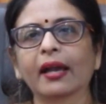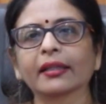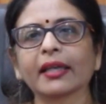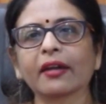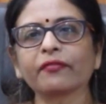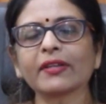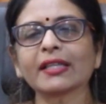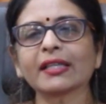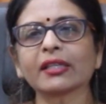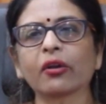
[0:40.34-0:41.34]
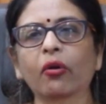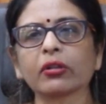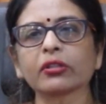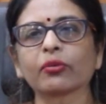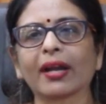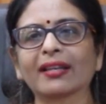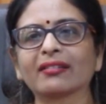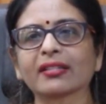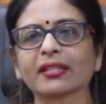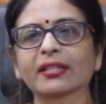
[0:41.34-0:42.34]
The FSSC also
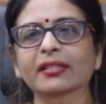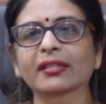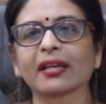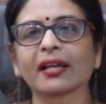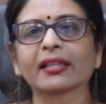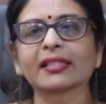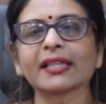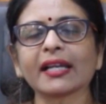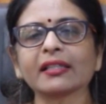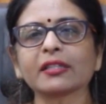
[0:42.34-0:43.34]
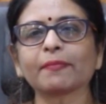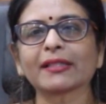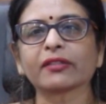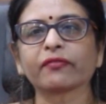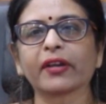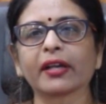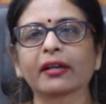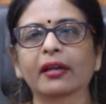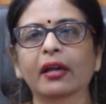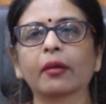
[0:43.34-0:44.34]
addresses the sector-specific
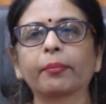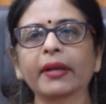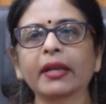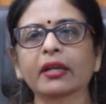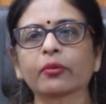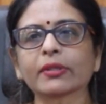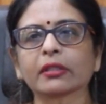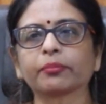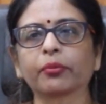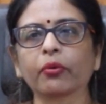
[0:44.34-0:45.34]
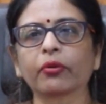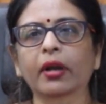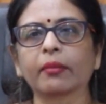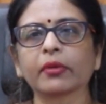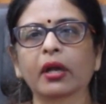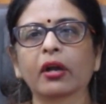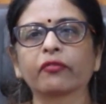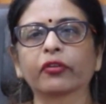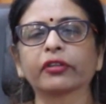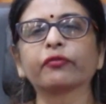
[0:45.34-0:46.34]
prerequisite program for
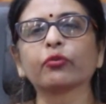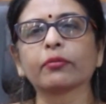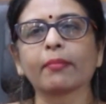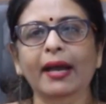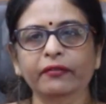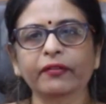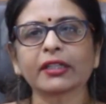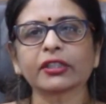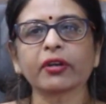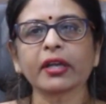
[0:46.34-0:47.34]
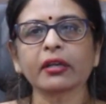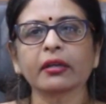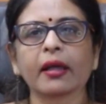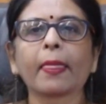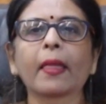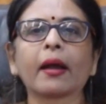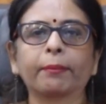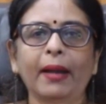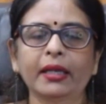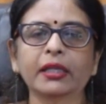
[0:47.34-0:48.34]
the food manufacturing,
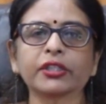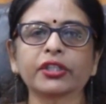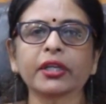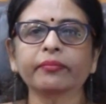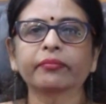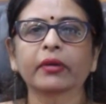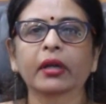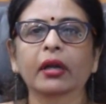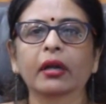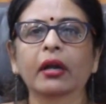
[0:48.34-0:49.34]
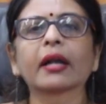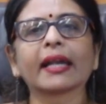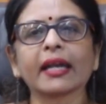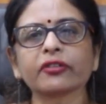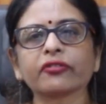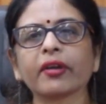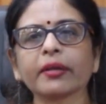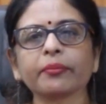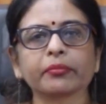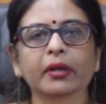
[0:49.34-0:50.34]
packaging, catering,